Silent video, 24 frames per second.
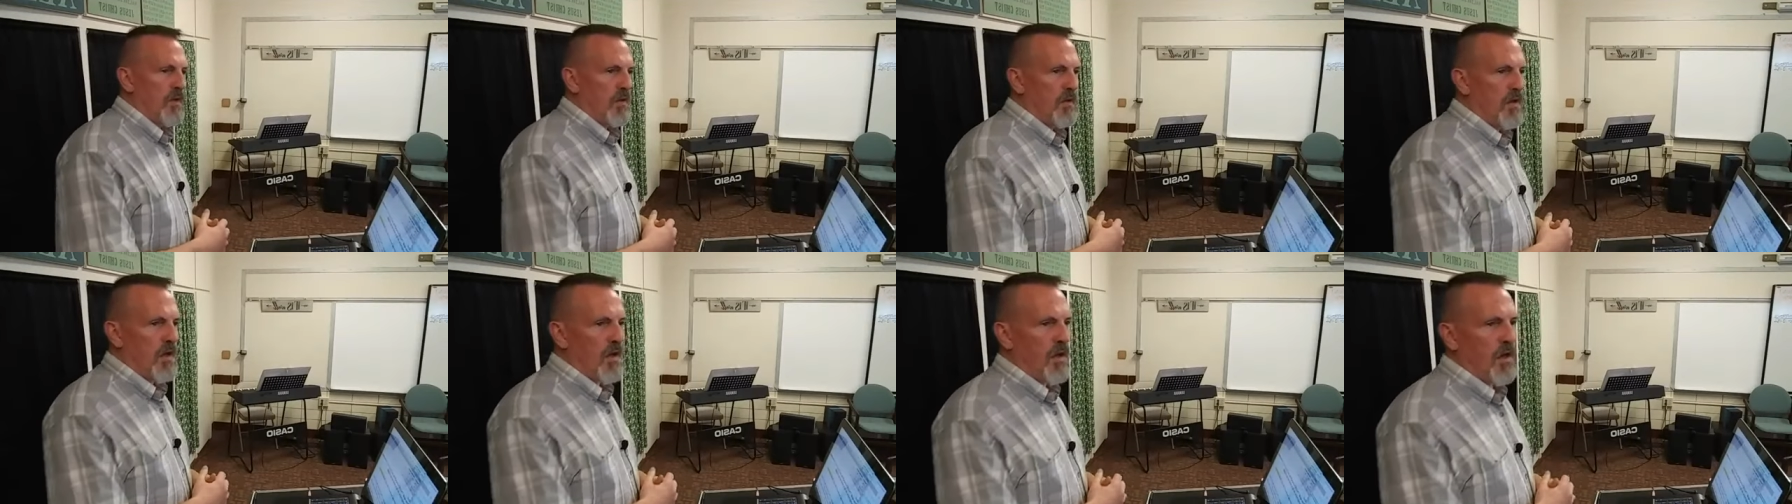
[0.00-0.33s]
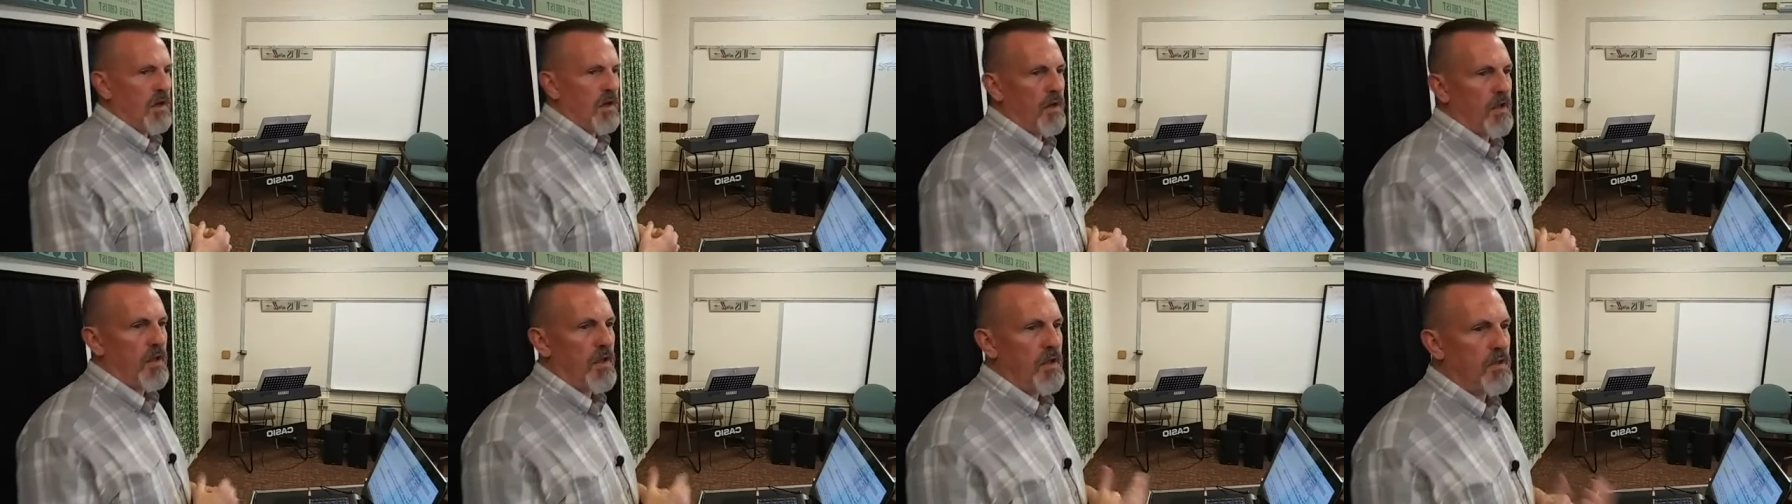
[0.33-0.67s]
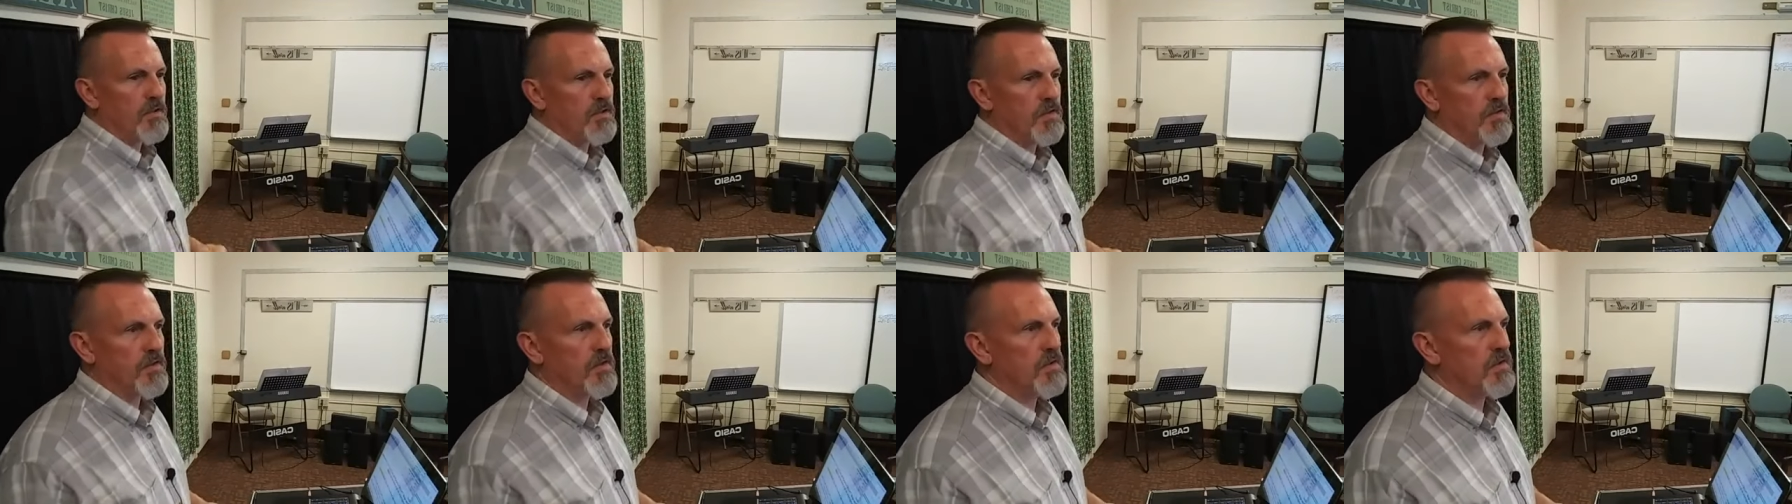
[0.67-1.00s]
God
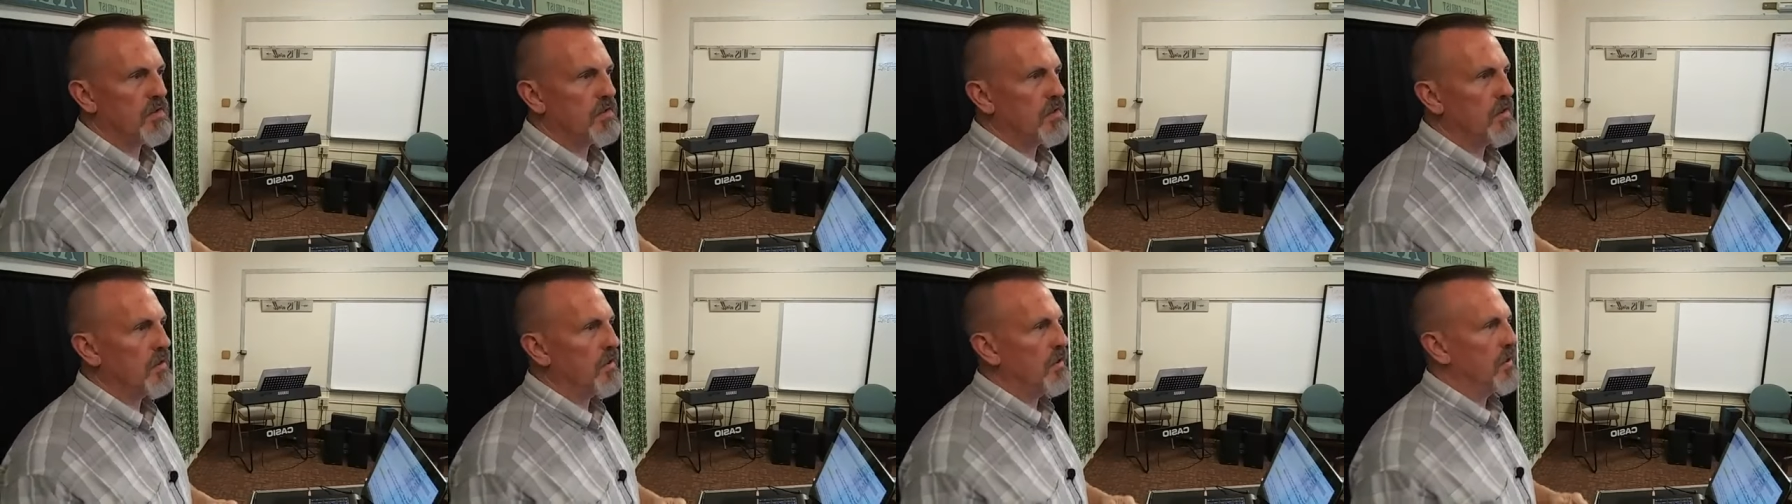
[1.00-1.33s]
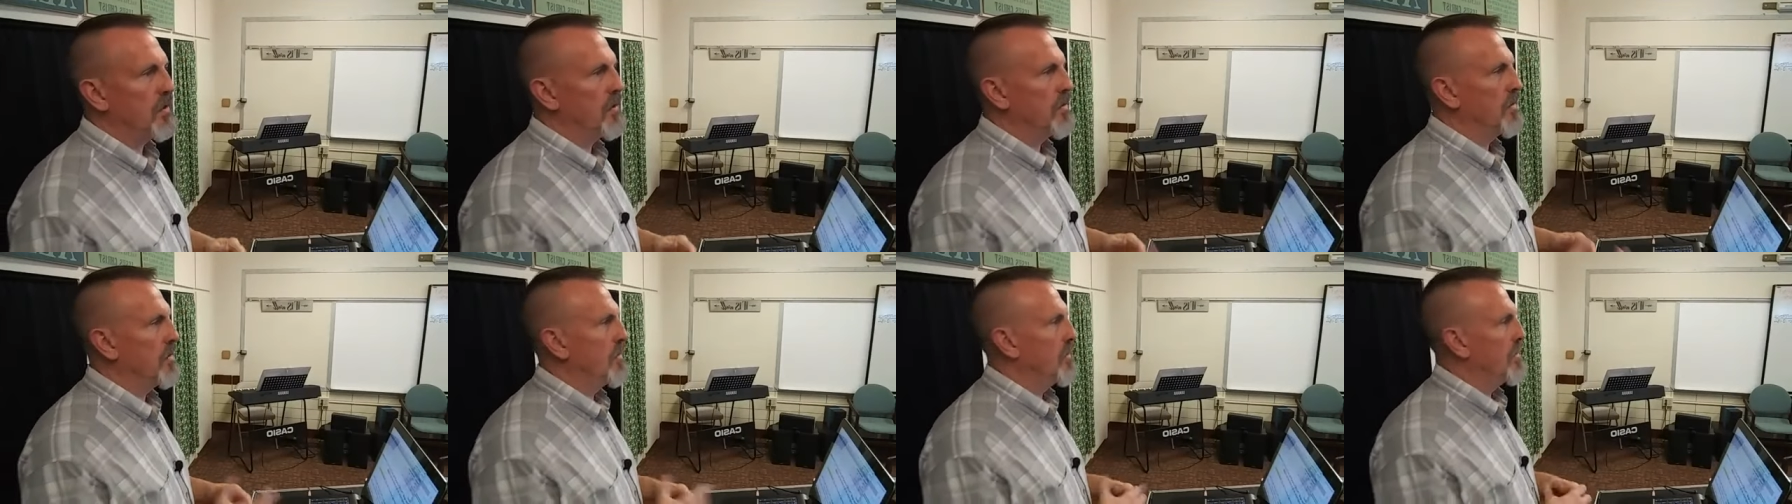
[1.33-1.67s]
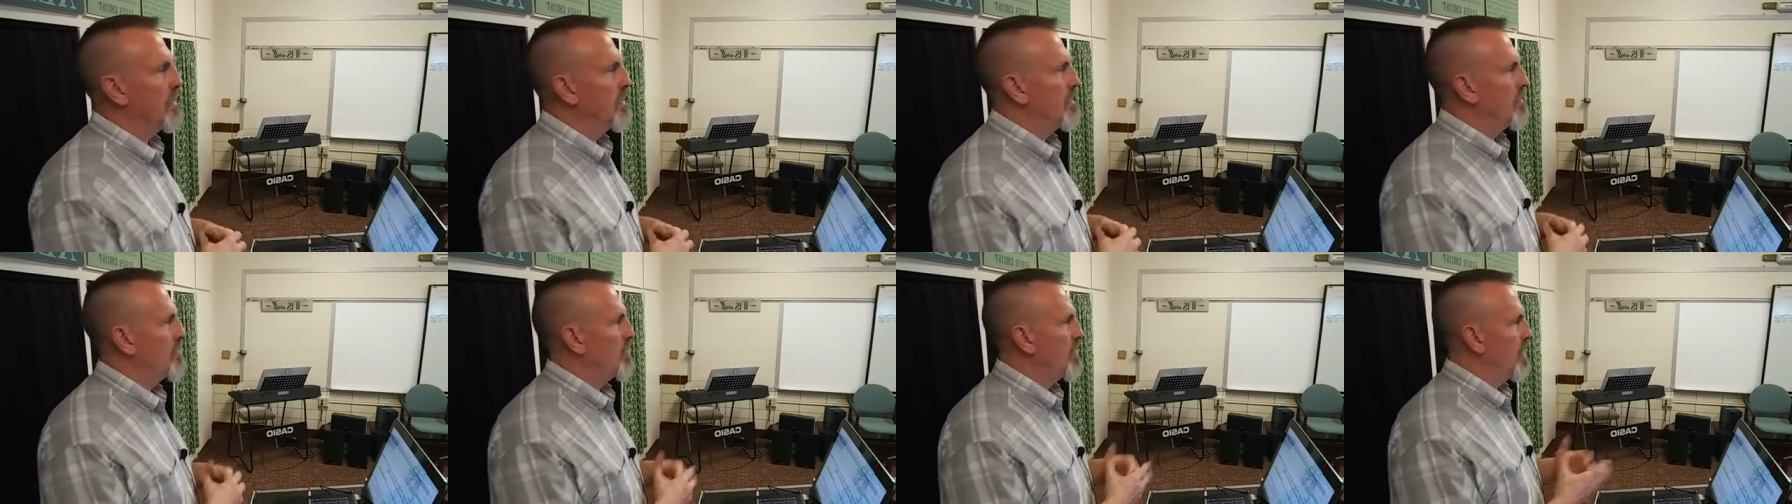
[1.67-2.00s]
hates the sin,
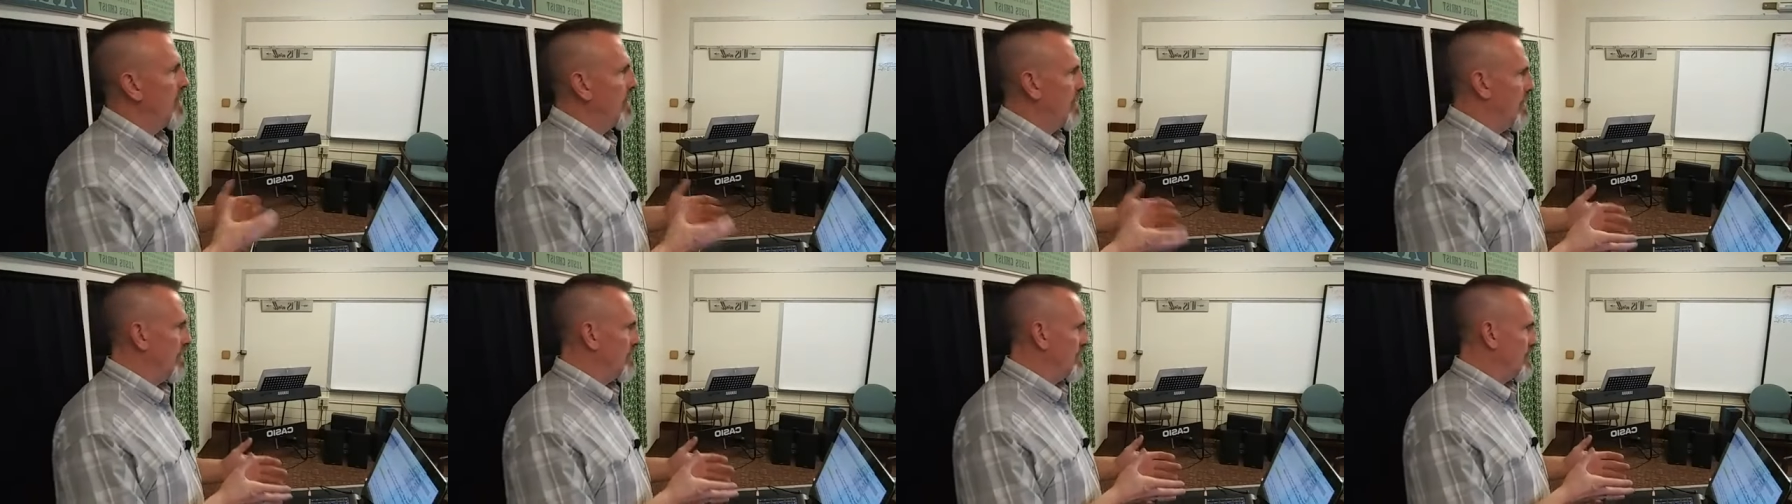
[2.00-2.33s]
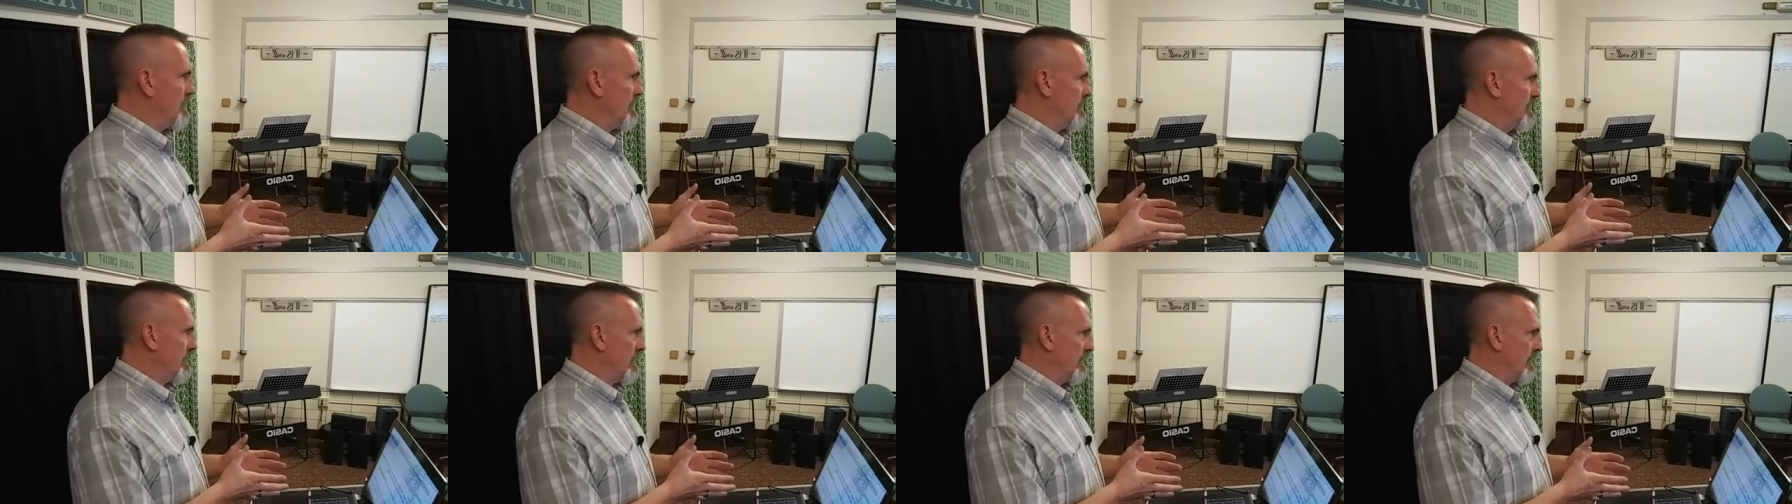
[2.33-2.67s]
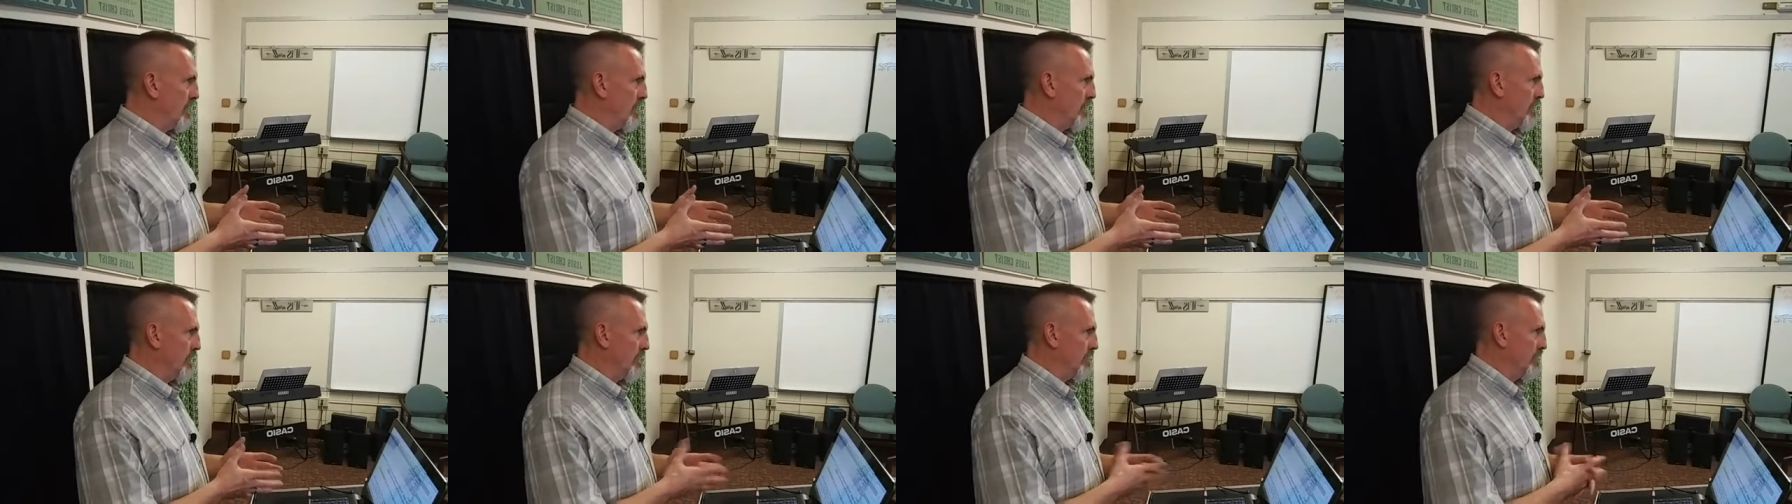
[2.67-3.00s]
but loves the
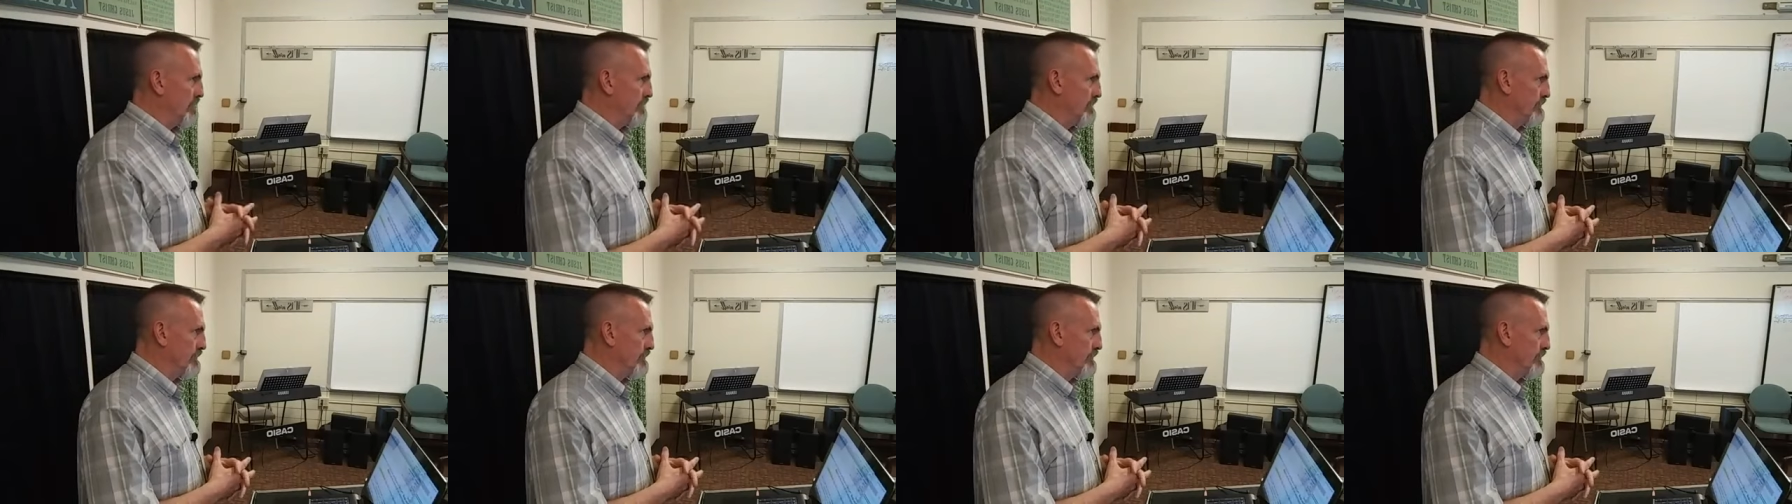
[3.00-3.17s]
sinner.